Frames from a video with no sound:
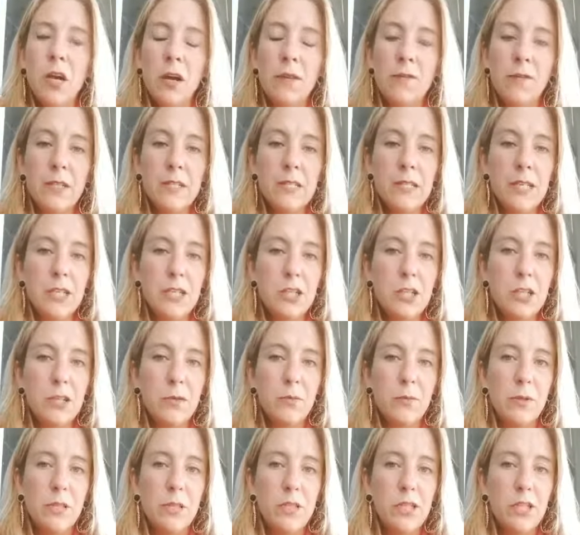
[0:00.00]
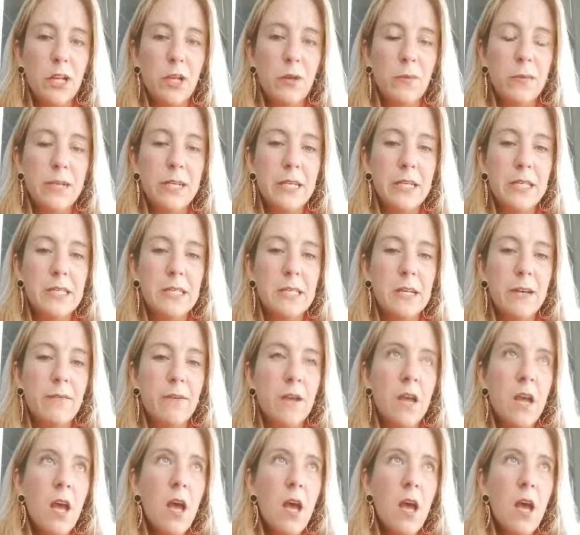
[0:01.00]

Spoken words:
conversation with a gentleman and stuff,